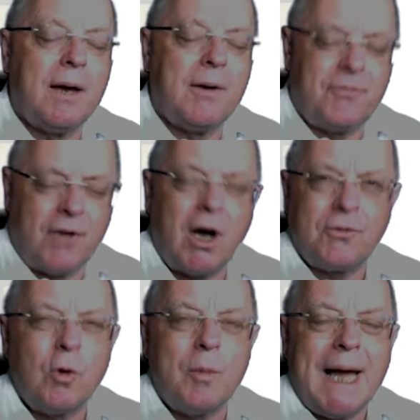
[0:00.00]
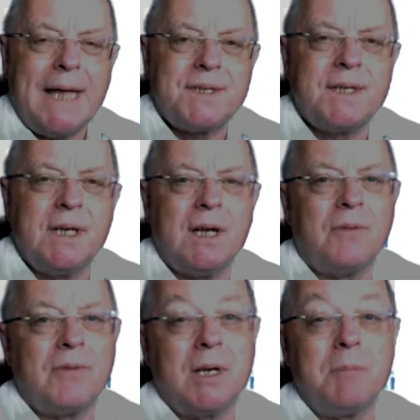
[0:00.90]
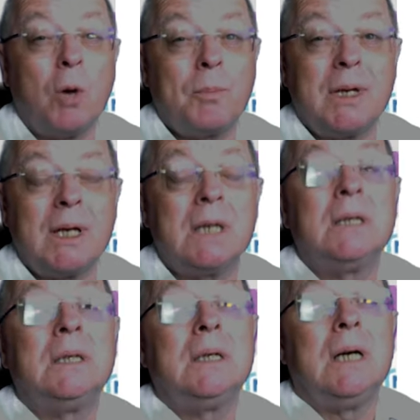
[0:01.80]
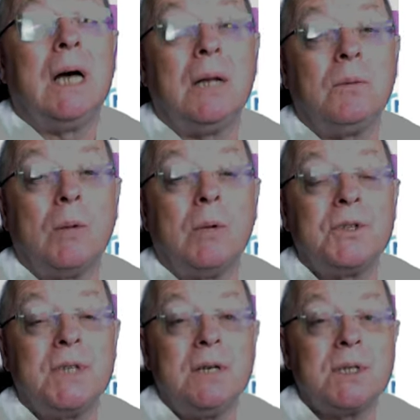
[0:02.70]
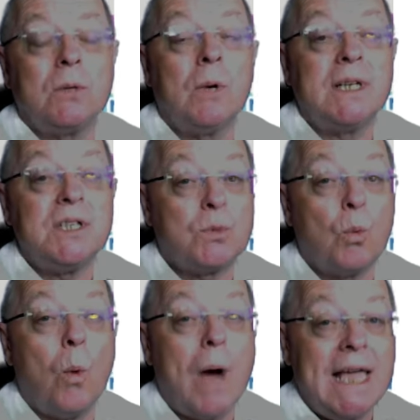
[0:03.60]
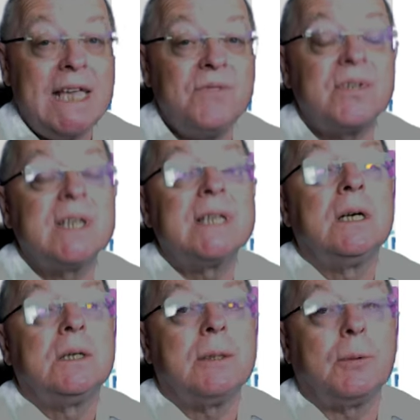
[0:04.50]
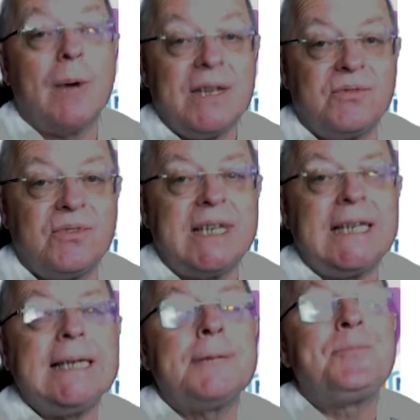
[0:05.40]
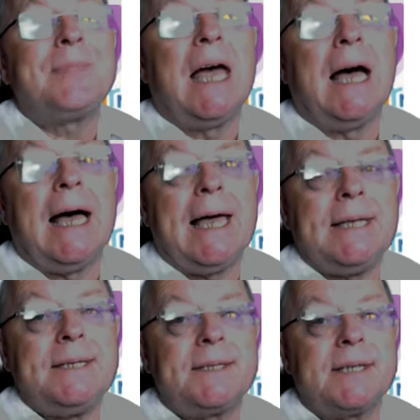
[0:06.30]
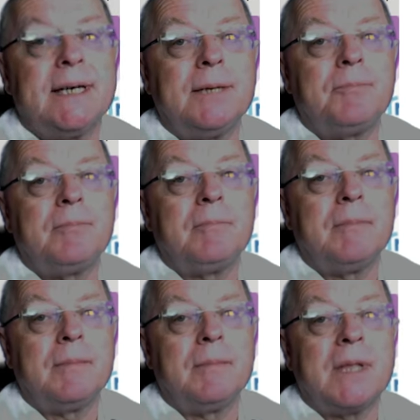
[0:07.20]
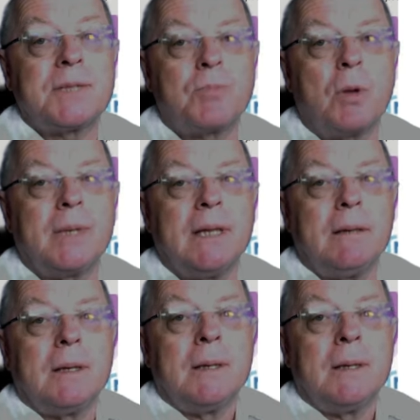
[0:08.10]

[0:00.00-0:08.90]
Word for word: file formats that are very popular and well worth using. One is WAV, W-A-V, and that's probably